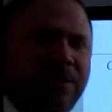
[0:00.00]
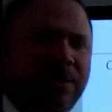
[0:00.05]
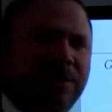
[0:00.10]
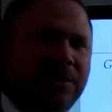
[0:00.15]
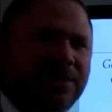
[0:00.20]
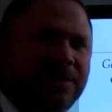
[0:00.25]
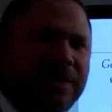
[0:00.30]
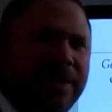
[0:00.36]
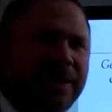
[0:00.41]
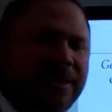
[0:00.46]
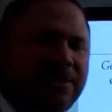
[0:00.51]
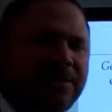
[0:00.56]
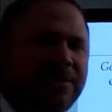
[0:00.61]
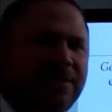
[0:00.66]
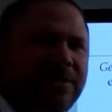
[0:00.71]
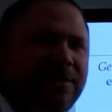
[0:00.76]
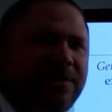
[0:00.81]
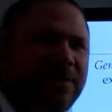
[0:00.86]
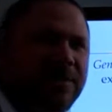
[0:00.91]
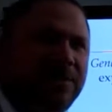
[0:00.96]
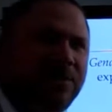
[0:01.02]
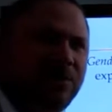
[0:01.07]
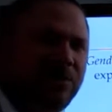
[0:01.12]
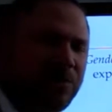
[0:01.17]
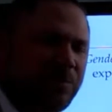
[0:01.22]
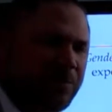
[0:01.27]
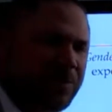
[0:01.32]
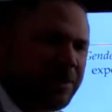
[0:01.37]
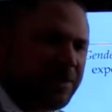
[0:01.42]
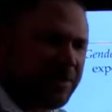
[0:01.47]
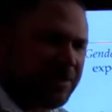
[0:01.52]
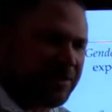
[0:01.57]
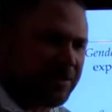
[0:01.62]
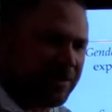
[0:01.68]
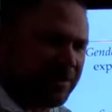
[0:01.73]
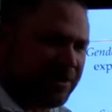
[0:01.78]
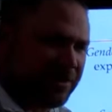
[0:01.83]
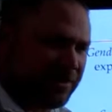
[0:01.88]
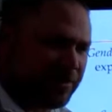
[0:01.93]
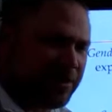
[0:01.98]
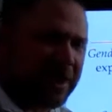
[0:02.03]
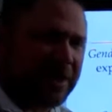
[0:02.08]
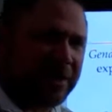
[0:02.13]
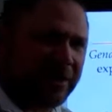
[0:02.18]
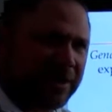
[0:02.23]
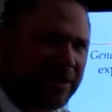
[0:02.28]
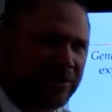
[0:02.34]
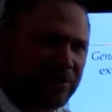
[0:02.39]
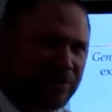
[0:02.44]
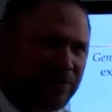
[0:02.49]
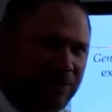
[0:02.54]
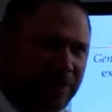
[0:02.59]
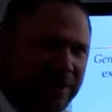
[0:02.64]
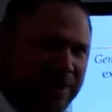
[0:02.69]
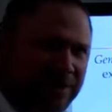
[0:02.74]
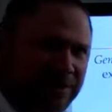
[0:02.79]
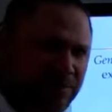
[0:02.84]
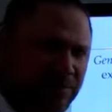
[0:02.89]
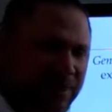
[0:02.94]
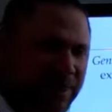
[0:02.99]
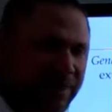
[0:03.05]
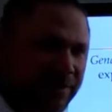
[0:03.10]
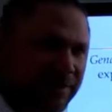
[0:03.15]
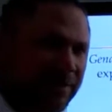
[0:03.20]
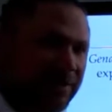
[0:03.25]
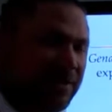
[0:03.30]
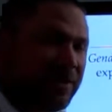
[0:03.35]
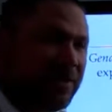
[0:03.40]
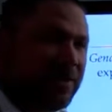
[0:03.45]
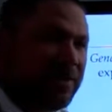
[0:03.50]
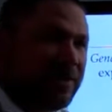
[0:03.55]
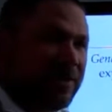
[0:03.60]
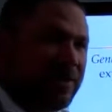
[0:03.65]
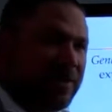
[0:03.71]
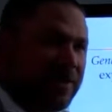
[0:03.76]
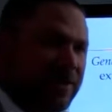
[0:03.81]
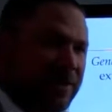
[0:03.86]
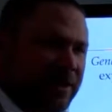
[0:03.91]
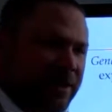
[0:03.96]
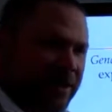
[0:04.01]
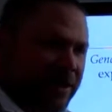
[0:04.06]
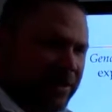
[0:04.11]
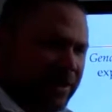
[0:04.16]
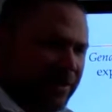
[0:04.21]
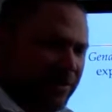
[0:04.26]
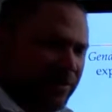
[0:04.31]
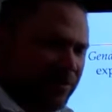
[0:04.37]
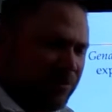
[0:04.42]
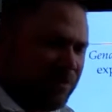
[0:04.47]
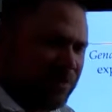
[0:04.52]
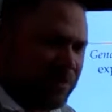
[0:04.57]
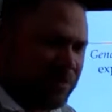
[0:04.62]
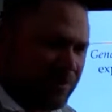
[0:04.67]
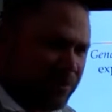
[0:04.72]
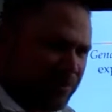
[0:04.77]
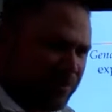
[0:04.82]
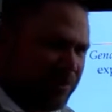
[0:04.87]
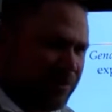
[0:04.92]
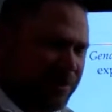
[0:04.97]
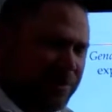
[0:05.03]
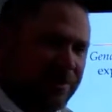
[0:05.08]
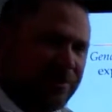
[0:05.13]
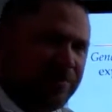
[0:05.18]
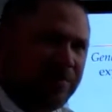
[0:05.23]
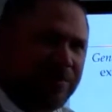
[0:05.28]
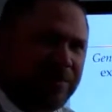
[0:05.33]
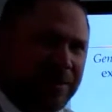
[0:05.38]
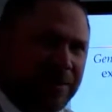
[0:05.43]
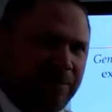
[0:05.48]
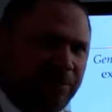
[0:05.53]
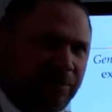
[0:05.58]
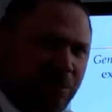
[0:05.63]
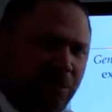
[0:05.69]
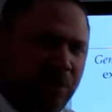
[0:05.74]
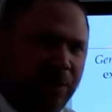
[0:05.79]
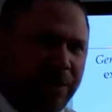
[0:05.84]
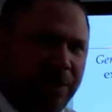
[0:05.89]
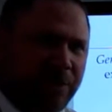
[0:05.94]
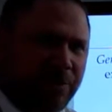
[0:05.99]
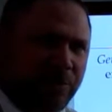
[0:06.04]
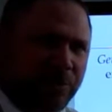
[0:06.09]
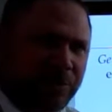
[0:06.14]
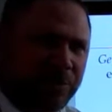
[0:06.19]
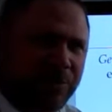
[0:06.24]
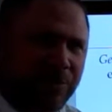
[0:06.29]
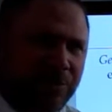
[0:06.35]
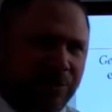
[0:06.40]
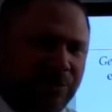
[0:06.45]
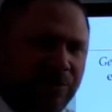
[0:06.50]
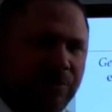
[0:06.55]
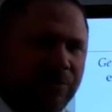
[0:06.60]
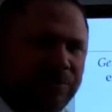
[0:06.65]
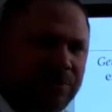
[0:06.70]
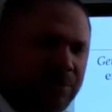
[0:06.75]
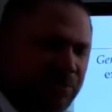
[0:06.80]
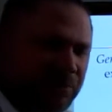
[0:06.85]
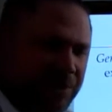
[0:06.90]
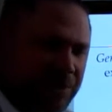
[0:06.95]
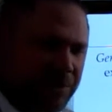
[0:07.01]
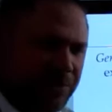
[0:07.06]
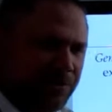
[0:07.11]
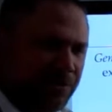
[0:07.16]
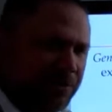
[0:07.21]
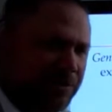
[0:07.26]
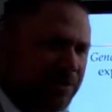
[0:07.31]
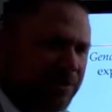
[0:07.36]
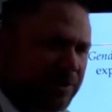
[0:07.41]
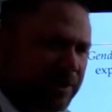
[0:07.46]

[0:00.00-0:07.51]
Sex would be the biological aspect, and you think boy or girl. So when you